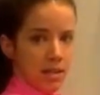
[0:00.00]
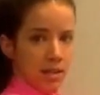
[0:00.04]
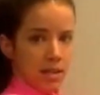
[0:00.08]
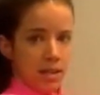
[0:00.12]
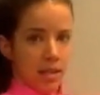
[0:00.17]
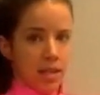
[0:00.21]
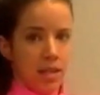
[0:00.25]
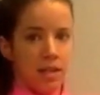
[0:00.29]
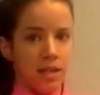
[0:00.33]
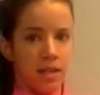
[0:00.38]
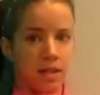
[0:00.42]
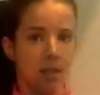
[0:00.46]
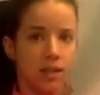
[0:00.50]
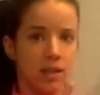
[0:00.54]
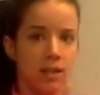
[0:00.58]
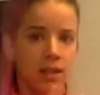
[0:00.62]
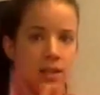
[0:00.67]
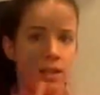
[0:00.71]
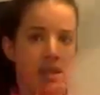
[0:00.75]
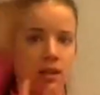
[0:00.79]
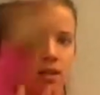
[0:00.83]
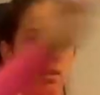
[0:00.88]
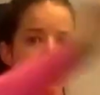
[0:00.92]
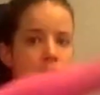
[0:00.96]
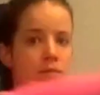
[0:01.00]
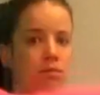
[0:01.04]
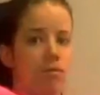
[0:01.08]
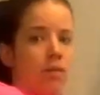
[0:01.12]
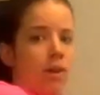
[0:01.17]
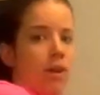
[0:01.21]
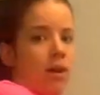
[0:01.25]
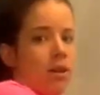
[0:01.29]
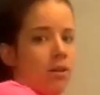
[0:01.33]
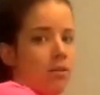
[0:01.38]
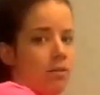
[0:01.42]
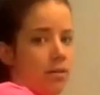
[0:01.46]
See?
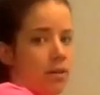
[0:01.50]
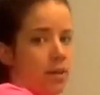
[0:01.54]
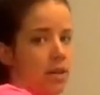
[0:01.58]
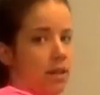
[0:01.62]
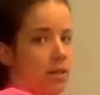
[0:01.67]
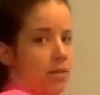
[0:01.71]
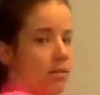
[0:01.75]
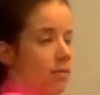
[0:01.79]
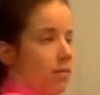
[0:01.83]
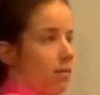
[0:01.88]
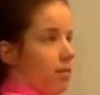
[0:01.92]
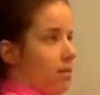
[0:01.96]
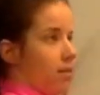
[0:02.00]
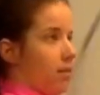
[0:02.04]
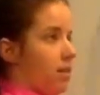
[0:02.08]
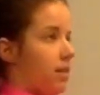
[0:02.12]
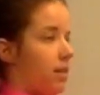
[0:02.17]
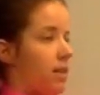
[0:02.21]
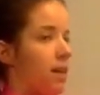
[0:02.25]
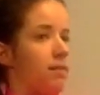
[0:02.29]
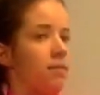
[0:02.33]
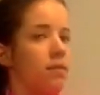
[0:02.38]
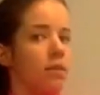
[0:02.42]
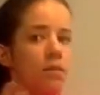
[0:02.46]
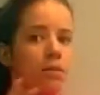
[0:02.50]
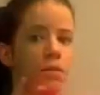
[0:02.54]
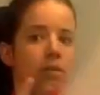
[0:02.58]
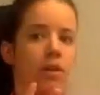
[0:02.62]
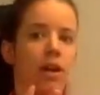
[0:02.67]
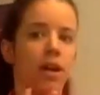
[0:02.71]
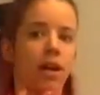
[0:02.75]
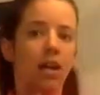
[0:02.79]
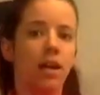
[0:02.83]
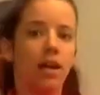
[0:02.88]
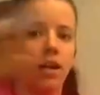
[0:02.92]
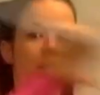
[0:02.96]
Right over left, left over
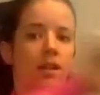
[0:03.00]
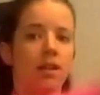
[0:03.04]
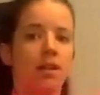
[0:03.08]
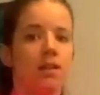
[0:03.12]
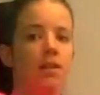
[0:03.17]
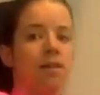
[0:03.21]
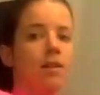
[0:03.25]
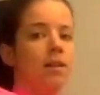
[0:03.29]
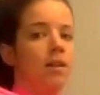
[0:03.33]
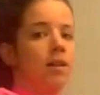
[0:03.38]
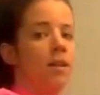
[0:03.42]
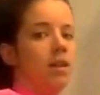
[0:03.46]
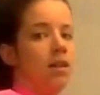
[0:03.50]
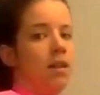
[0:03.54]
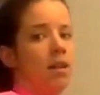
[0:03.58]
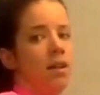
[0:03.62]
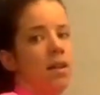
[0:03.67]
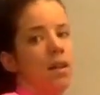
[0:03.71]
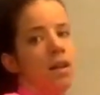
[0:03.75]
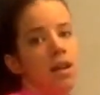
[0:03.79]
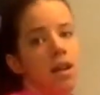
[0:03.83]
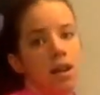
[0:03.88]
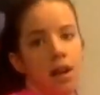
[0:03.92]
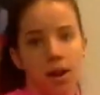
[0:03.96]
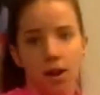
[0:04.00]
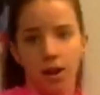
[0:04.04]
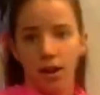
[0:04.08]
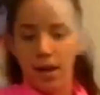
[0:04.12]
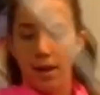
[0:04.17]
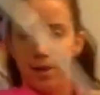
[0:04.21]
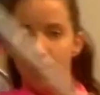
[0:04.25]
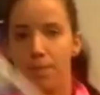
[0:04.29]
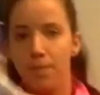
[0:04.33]
right. Okay,